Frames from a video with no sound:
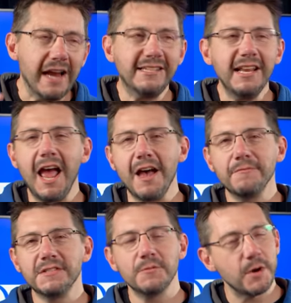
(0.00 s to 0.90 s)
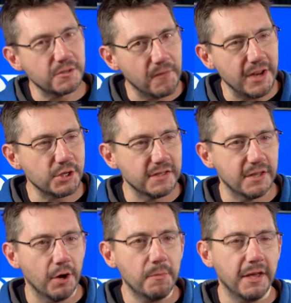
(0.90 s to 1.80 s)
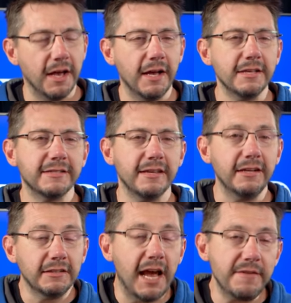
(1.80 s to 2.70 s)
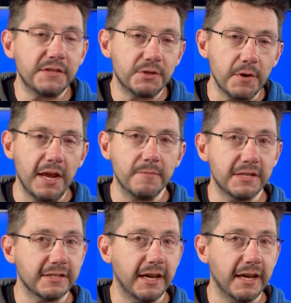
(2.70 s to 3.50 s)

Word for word: I did have some reservations though, because in a live stream, it's